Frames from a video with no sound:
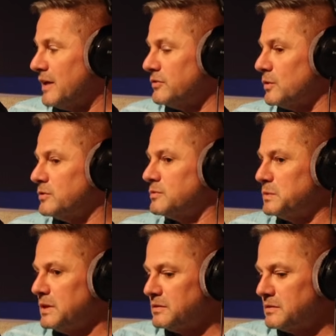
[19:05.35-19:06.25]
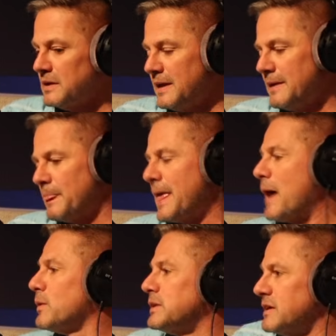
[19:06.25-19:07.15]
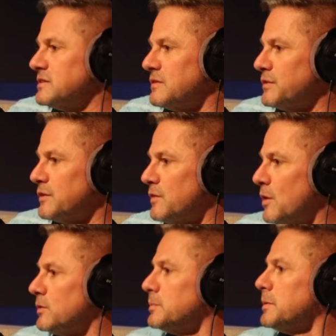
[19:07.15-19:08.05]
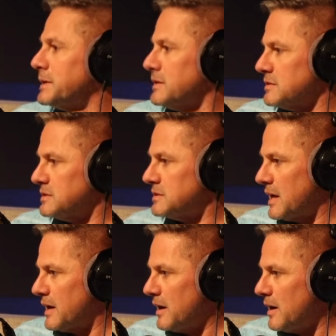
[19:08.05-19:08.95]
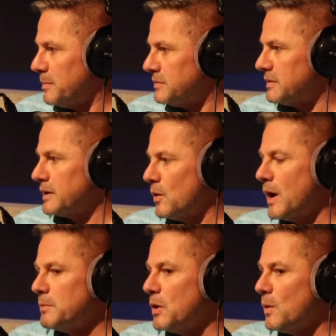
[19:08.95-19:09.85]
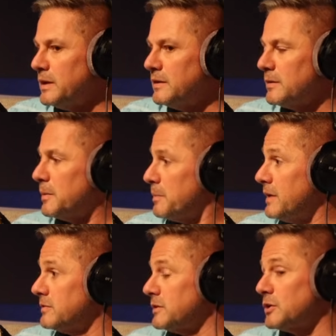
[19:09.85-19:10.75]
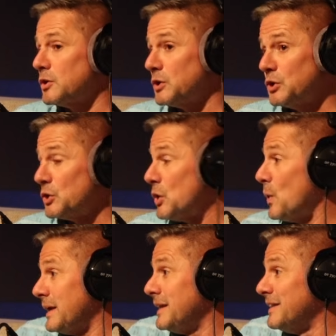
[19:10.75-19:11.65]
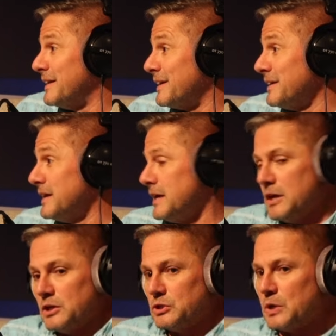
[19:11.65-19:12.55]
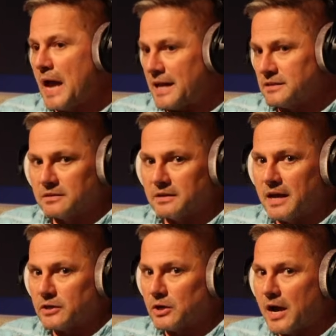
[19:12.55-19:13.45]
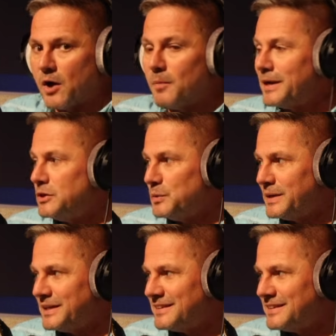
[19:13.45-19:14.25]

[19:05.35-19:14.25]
And so it's that one doesn't feel vulnerable because it's set up. It's like, oh, I'm going in there. But basically you're going in there to ask the doctor, how am I doing?